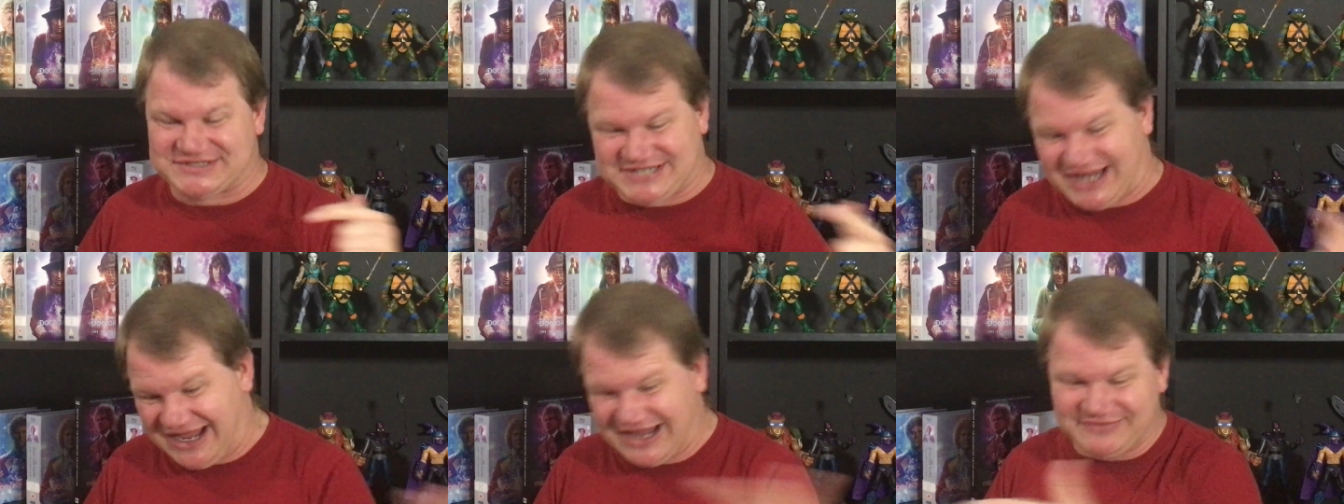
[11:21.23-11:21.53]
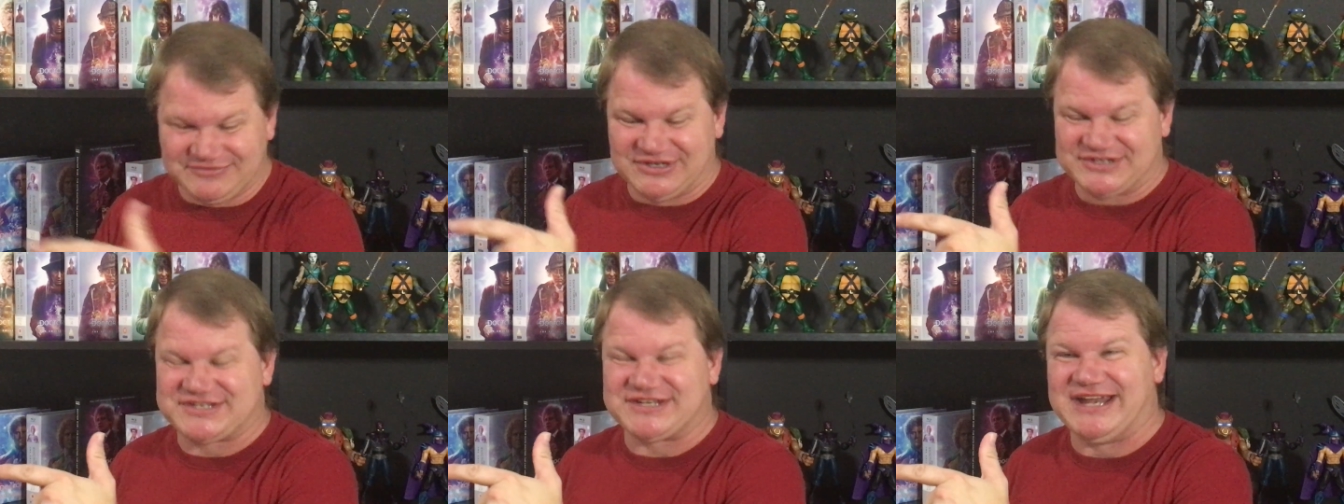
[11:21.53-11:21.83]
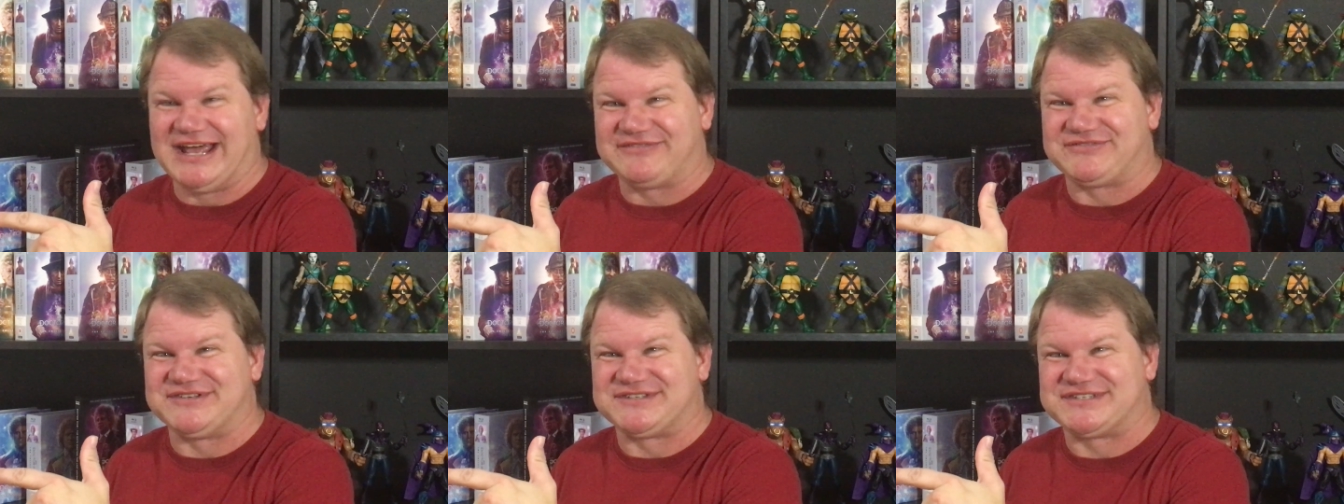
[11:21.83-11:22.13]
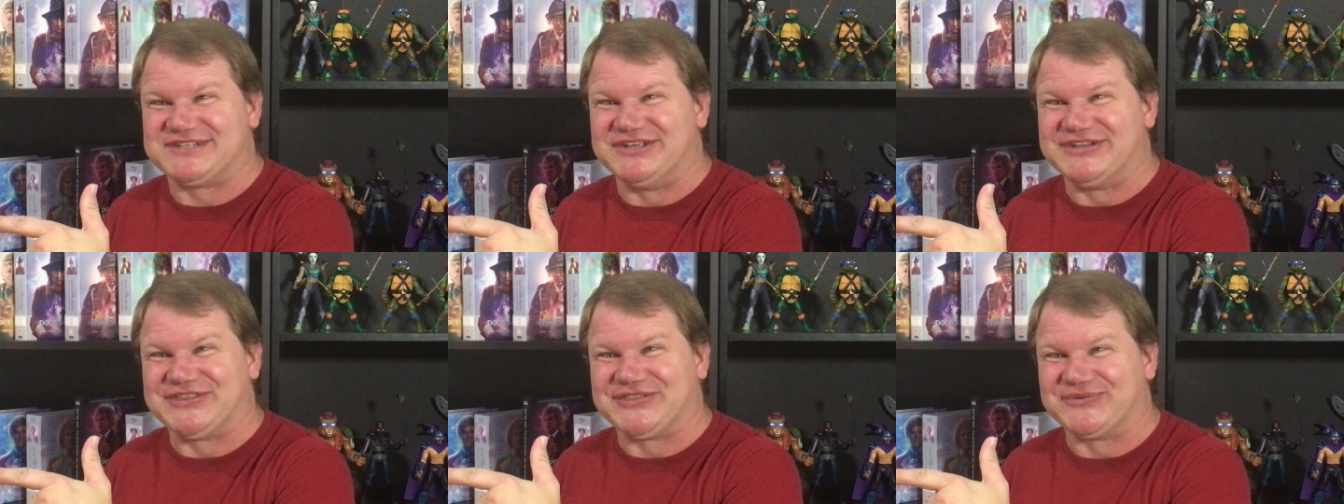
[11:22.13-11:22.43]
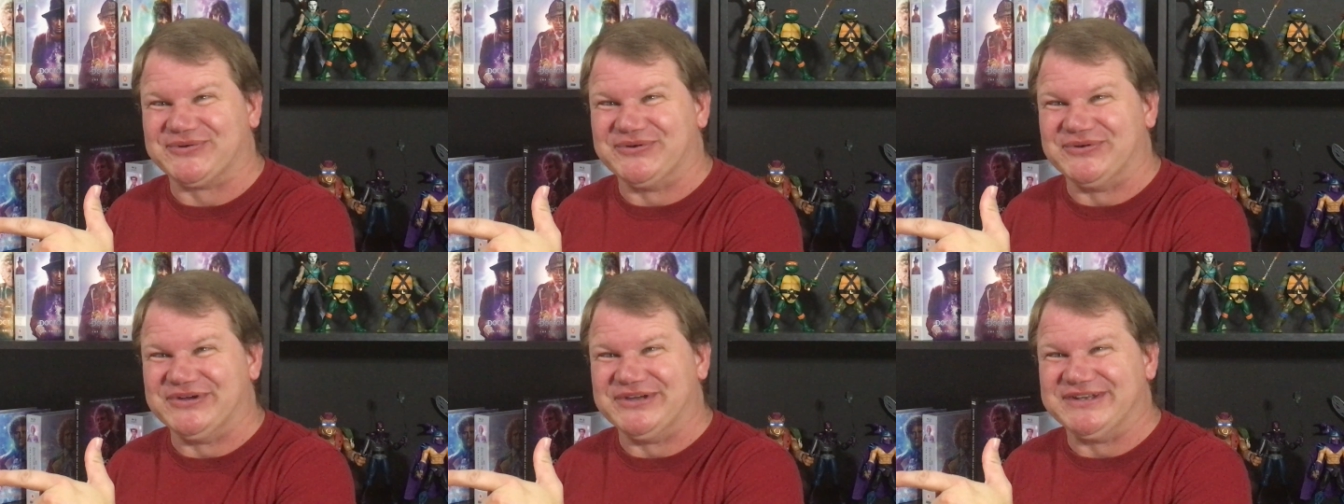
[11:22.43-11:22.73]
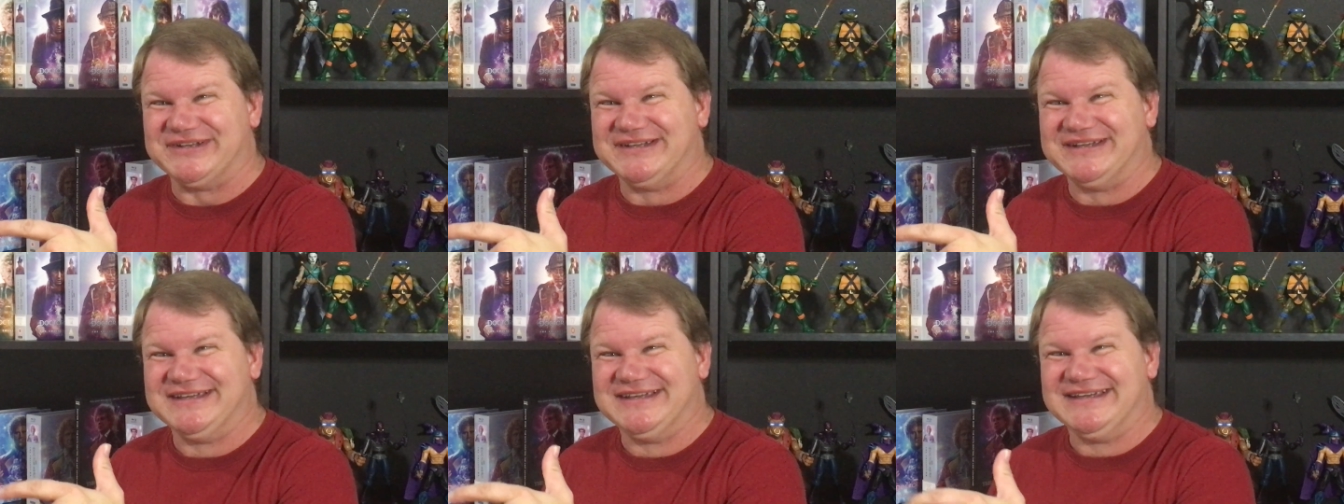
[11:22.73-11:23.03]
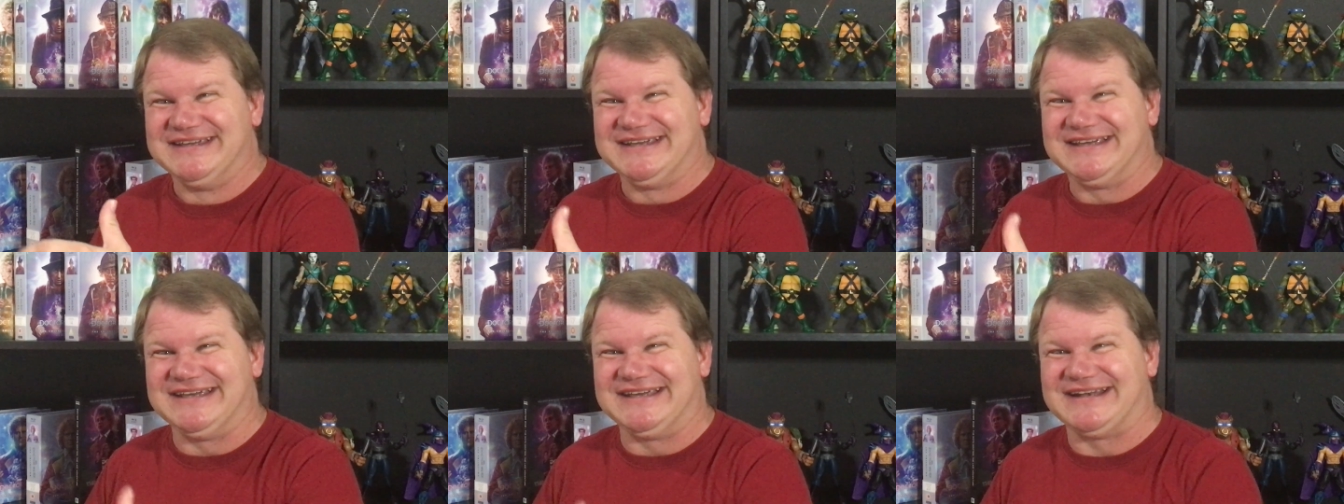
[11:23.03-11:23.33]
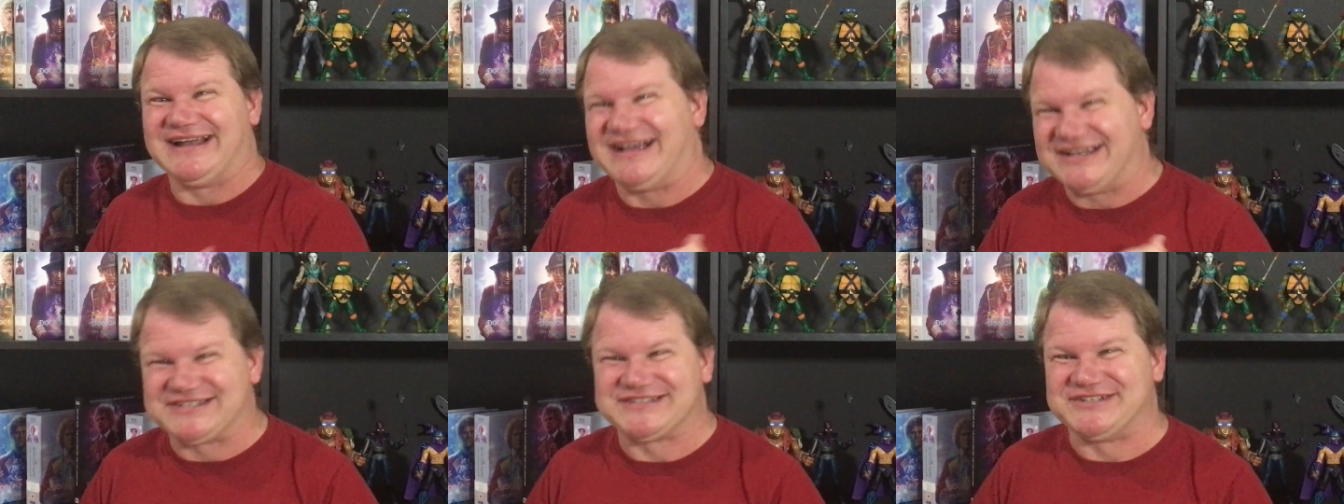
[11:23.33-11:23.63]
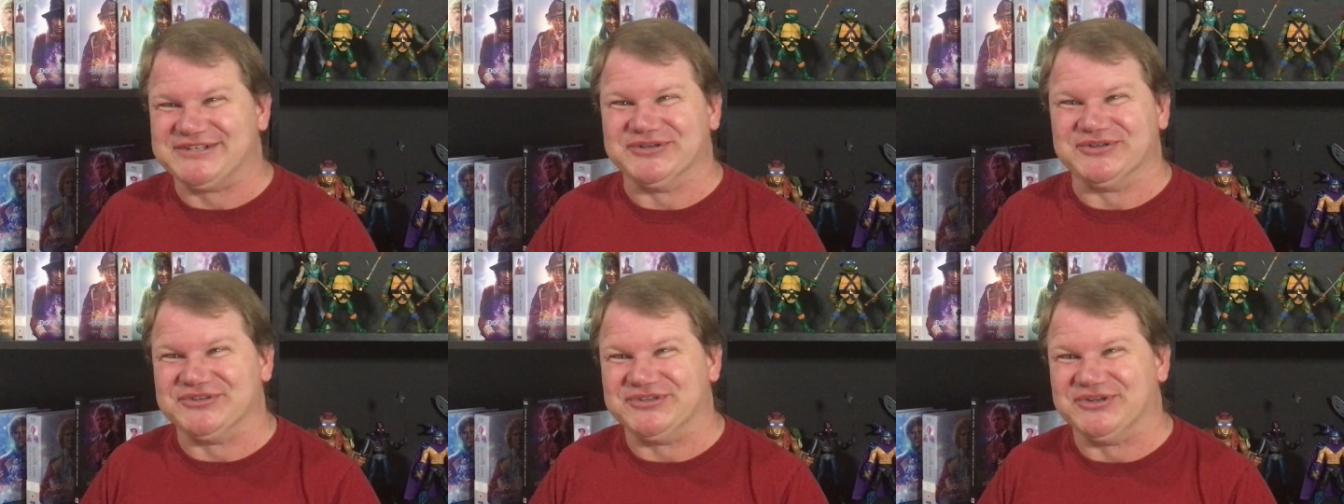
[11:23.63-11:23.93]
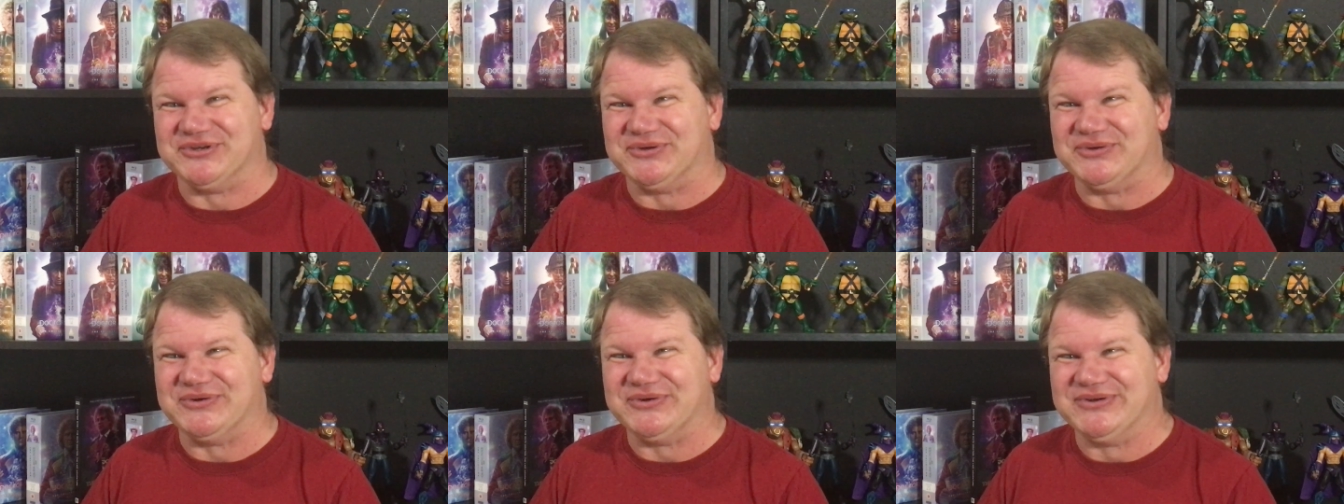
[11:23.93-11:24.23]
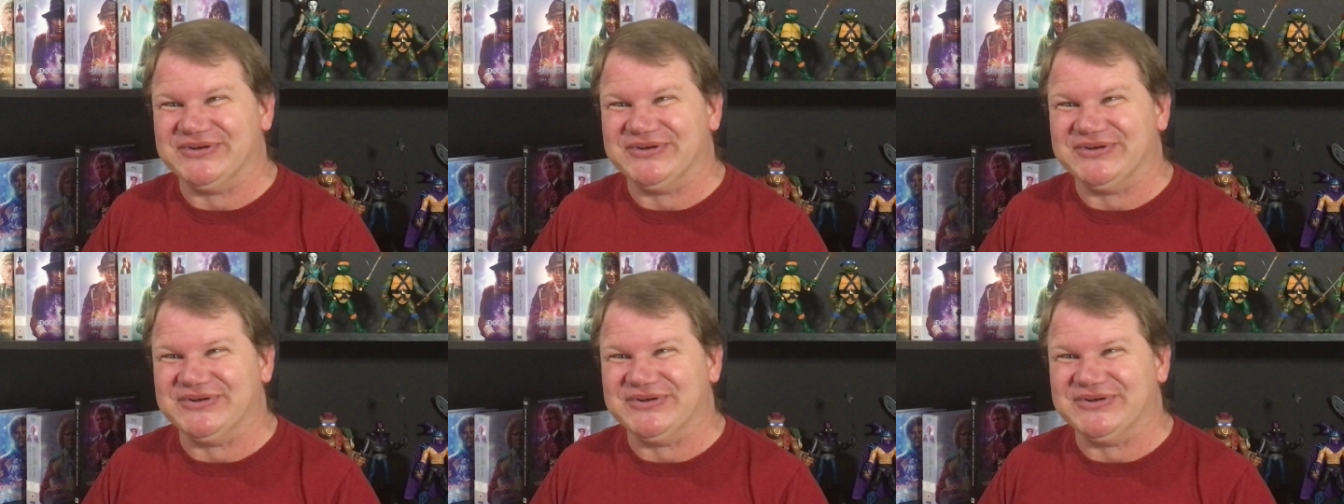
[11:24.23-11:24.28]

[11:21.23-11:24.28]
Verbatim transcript: time doesn't have to sit through it. And I still do.